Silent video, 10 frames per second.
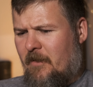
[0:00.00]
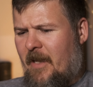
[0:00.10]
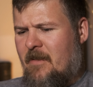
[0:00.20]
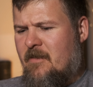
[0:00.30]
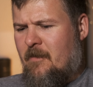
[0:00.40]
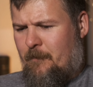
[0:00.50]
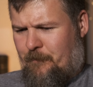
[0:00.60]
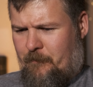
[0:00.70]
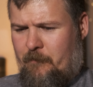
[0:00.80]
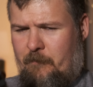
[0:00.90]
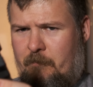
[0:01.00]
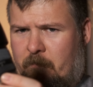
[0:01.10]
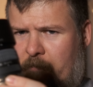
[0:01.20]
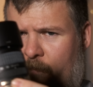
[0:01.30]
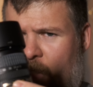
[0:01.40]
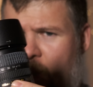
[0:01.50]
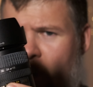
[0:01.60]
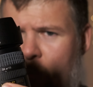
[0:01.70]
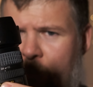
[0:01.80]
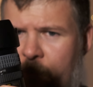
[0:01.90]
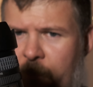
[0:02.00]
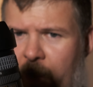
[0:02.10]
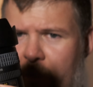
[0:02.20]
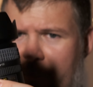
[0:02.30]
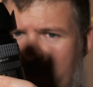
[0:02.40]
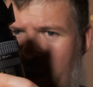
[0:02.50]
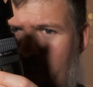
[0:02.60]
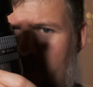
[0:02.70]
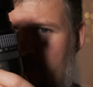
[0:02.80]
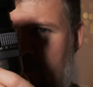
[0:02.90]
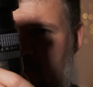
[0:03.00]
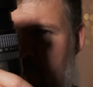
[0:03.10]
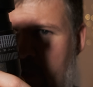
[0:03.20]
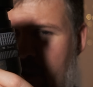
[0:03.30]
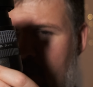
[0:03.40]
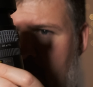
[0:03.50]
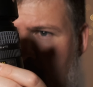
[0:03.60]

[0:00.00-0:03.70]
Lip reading: lens. Kind of standard little mini